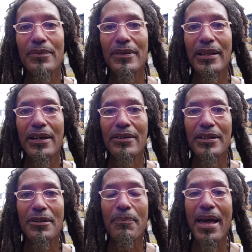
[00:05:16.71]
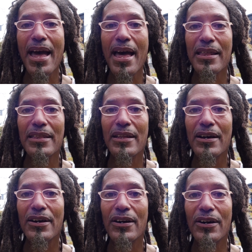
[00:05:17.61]
They are in the path
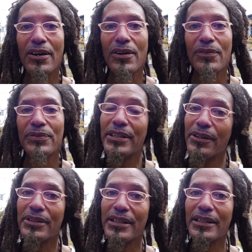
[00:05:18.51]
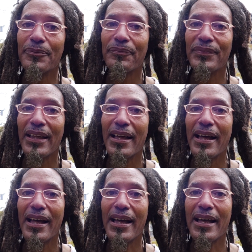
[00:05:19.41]
of tyranny,
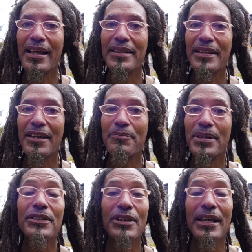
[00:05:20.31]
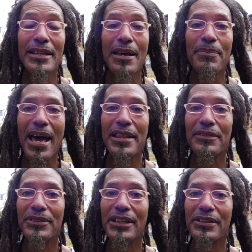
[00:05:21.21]
and they've been in that path
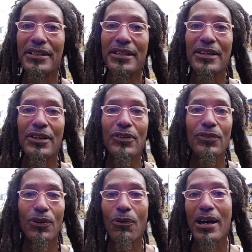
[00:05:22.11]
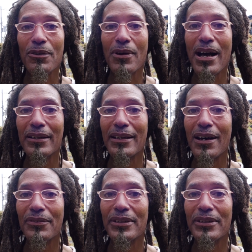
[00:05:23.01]
of tyranny for quite a while now.